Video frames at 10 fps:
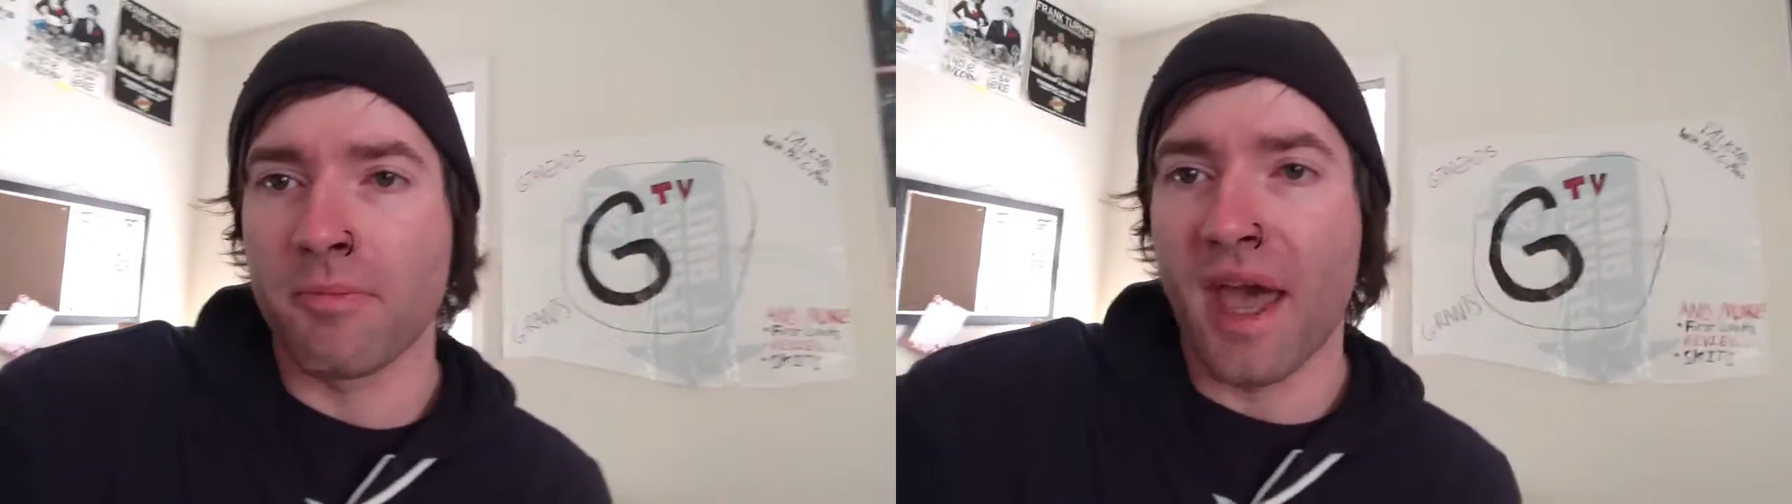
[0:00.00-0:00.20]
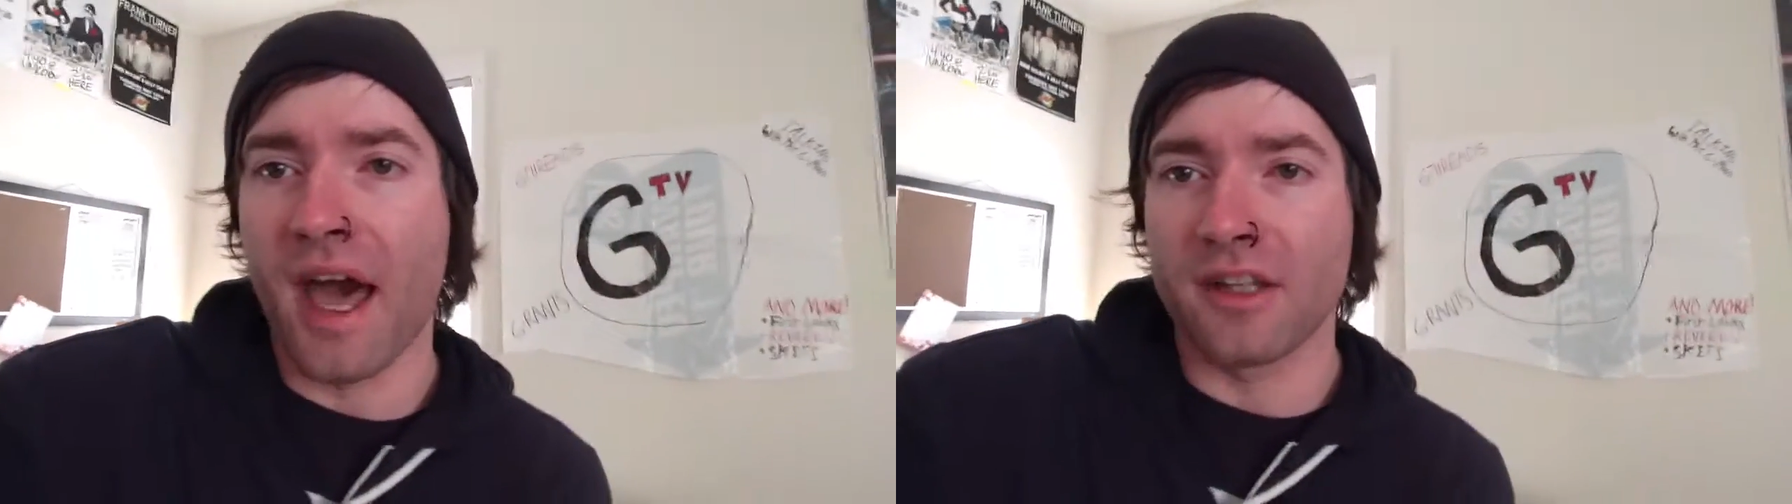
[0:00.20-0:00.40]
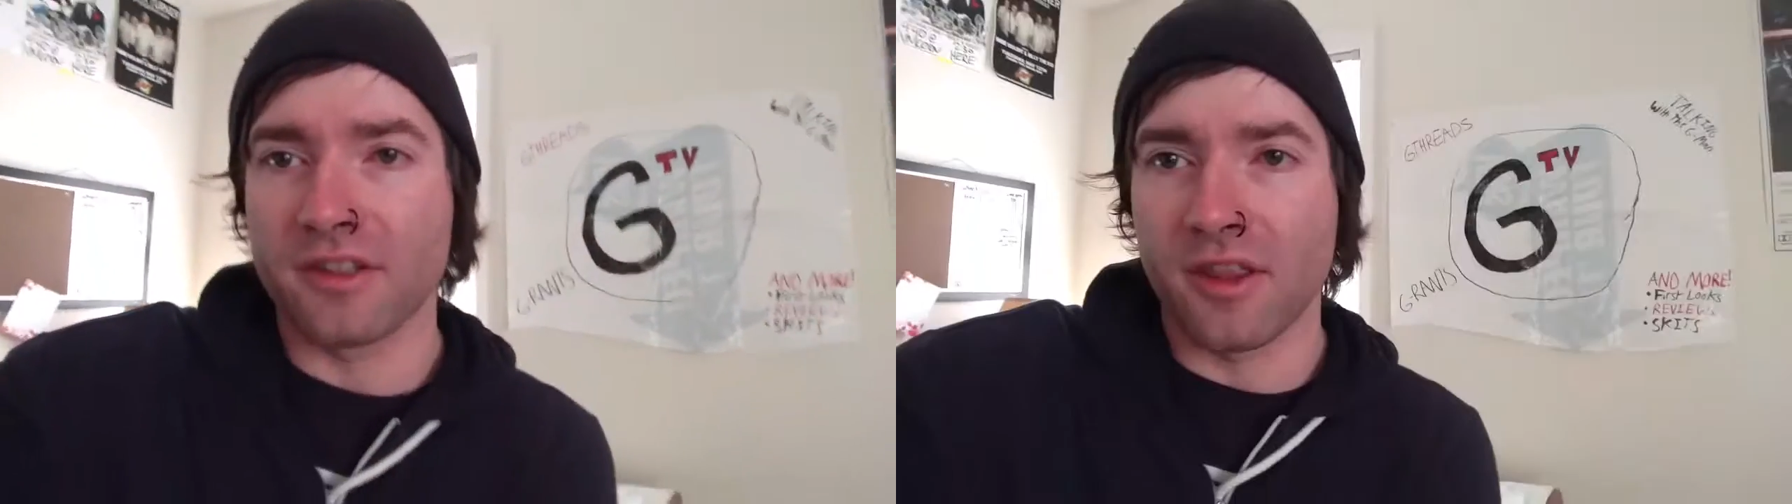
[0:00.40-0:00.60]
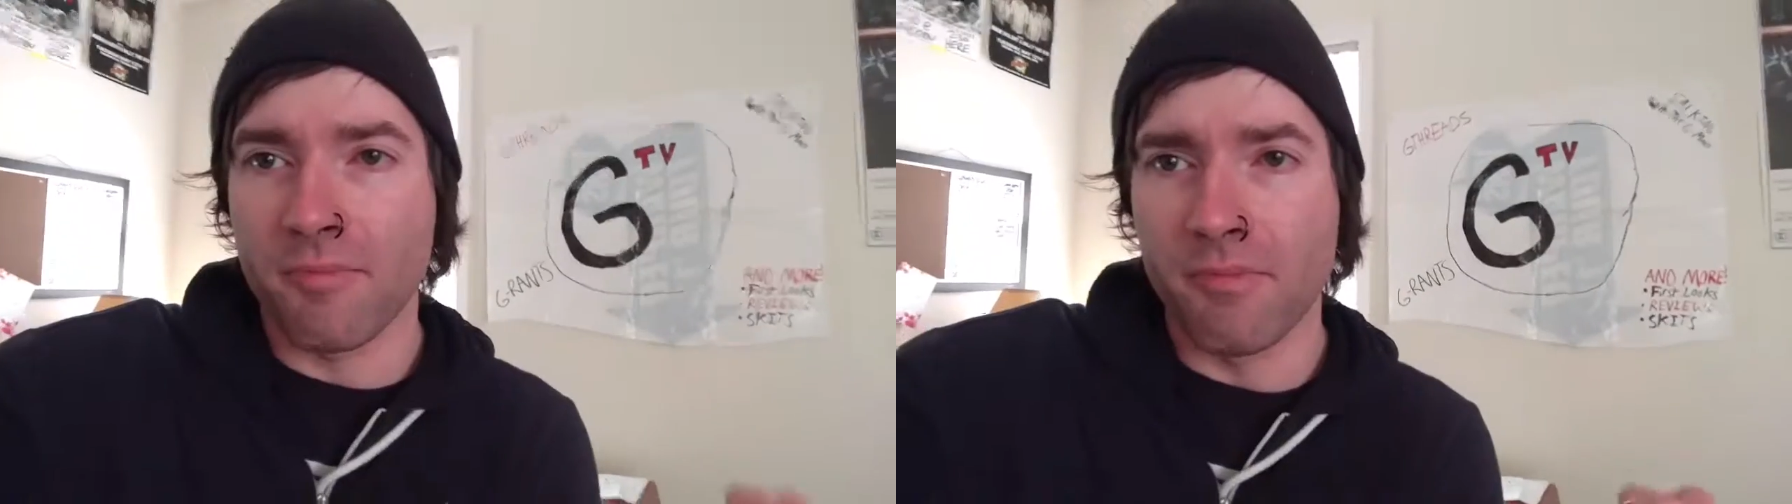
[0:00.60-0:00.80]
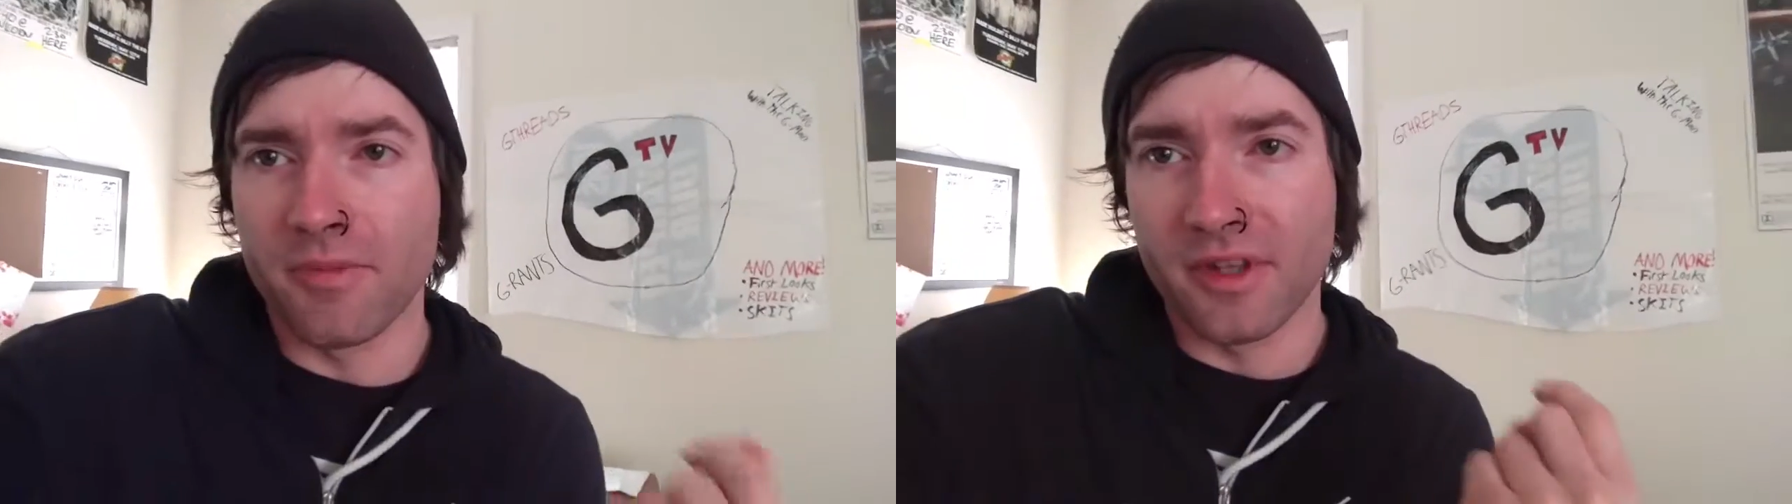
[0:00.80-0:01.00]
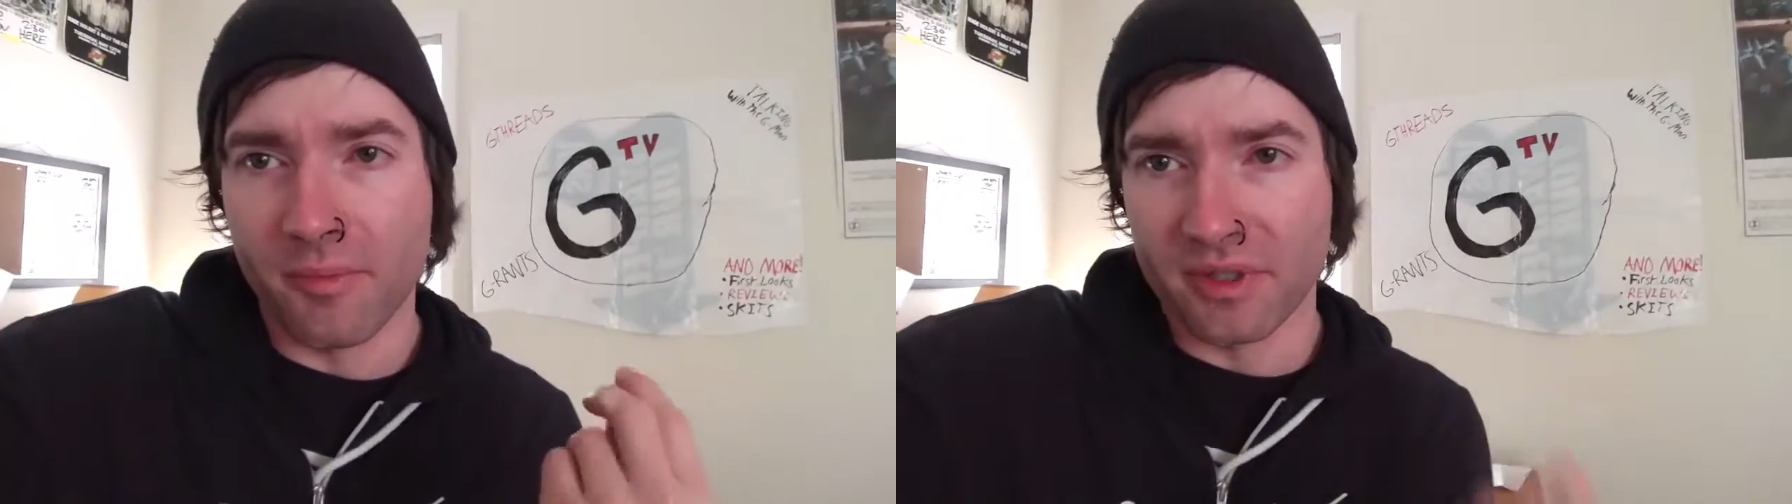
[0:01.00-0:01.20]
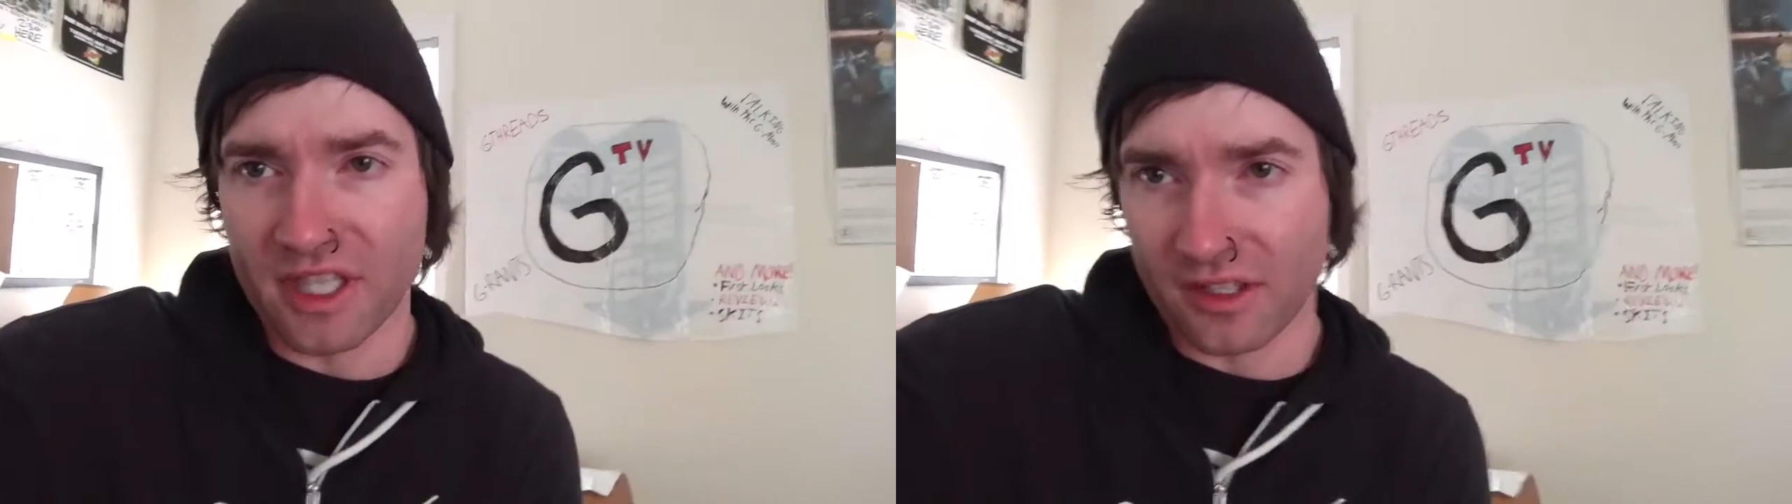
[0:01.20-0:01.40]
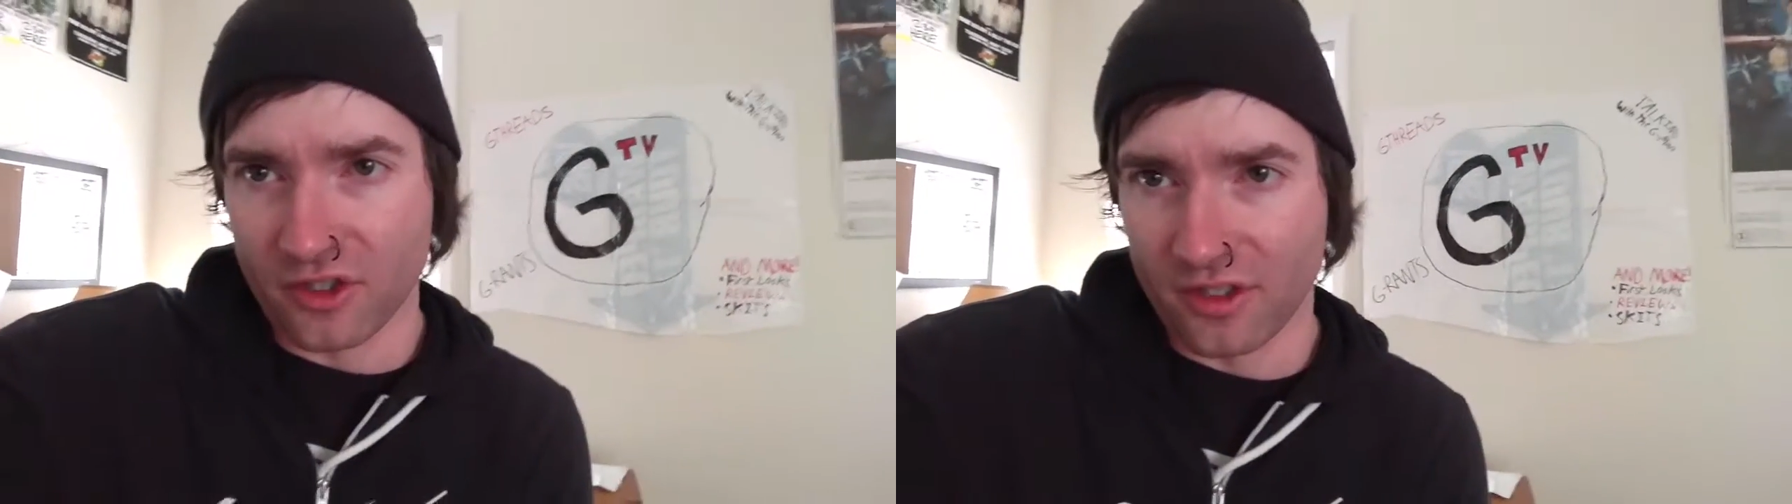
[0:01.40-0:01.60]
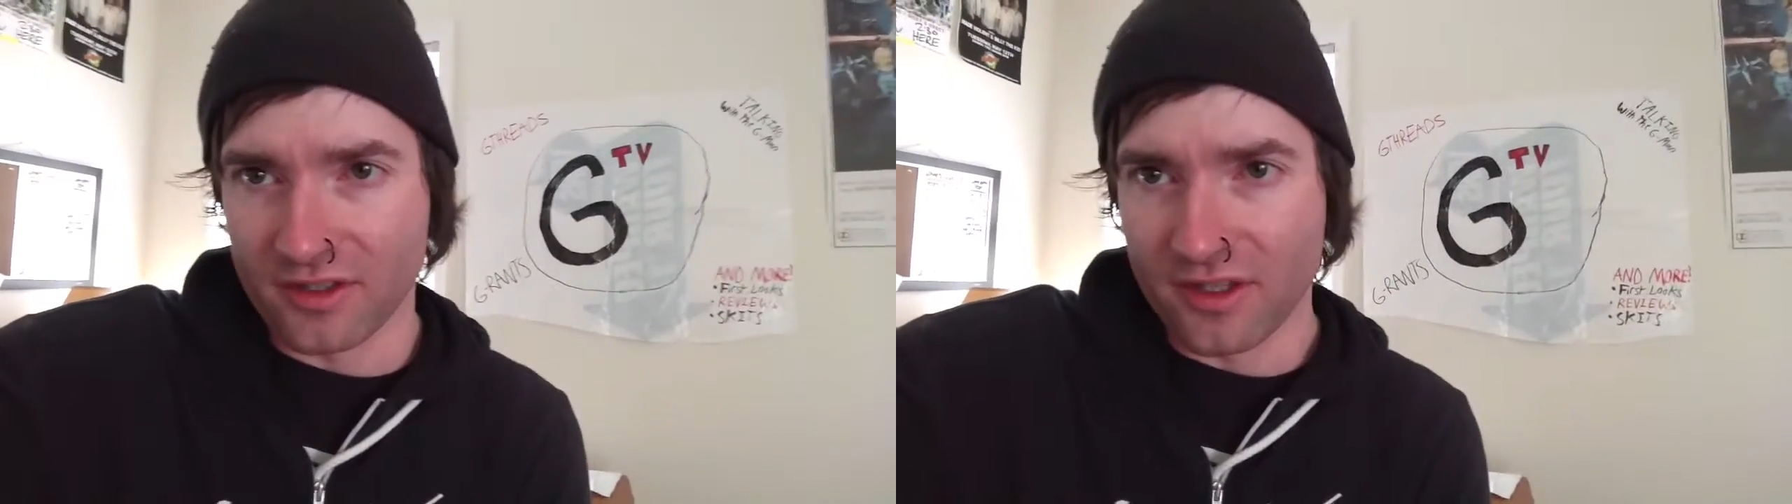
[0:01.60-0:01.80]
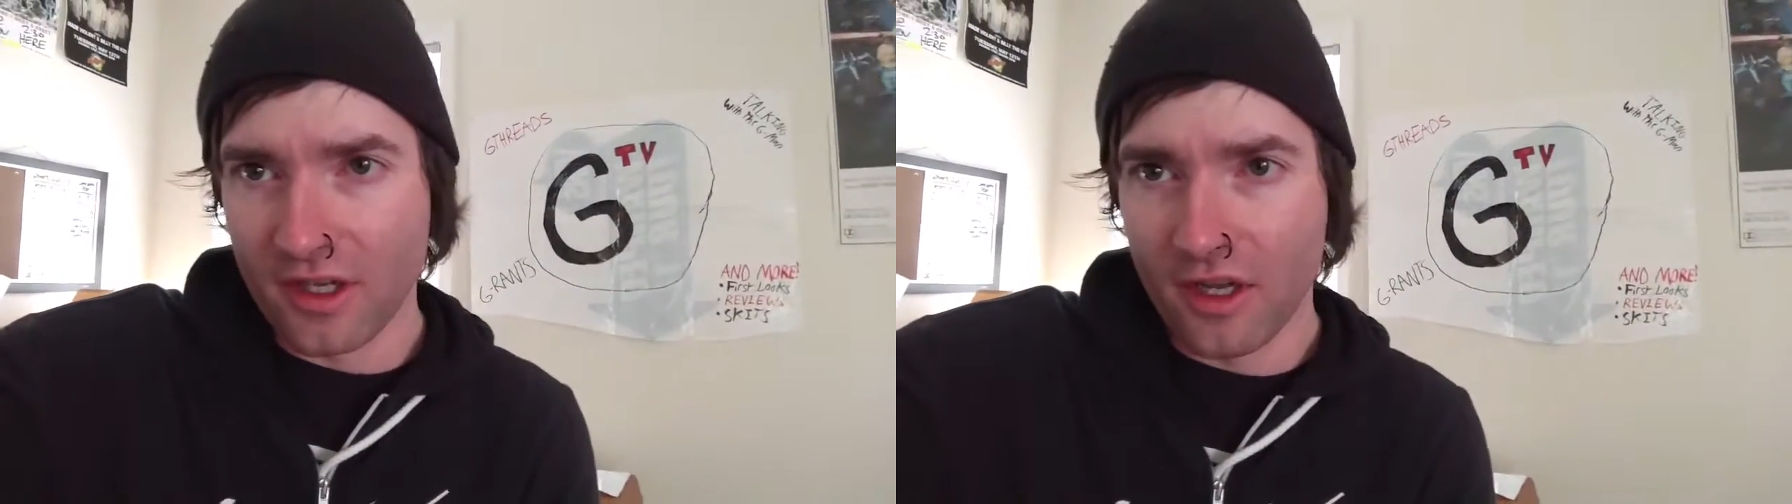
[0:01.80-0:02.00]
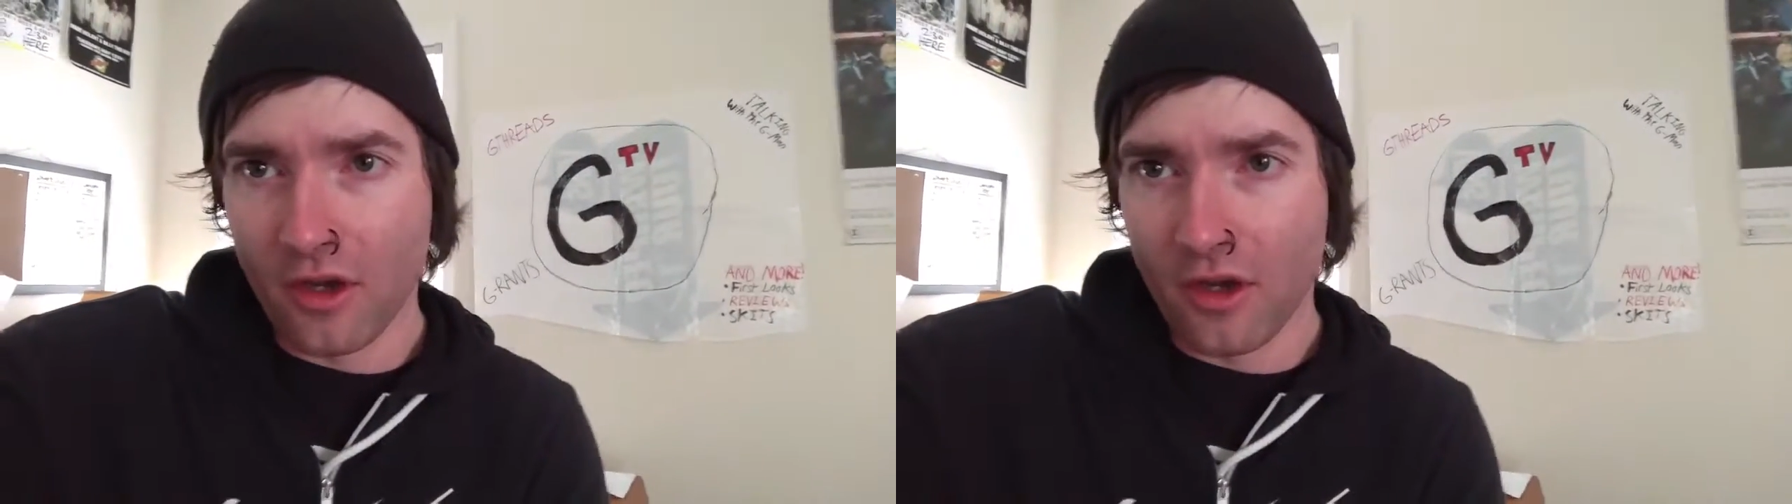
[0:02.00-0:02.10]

about the the predictions.